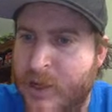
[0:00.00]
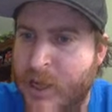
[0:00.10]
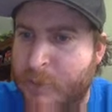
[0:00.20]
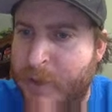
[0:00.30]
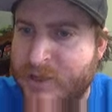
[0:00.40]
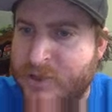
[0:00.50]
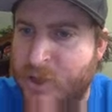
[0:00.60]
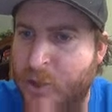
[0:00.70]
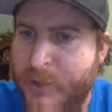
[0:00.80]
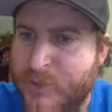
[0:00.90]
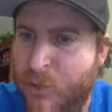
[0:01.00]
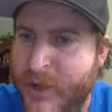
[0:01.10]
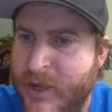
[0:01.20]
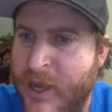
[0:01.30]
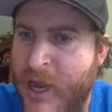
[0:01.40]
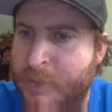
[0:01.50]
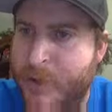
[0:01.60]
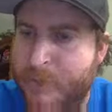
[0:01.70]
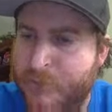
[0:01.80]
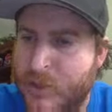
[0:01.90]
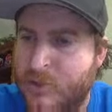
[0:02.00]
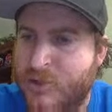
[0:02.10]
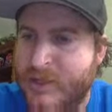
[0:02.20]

And my slope is pointing up, so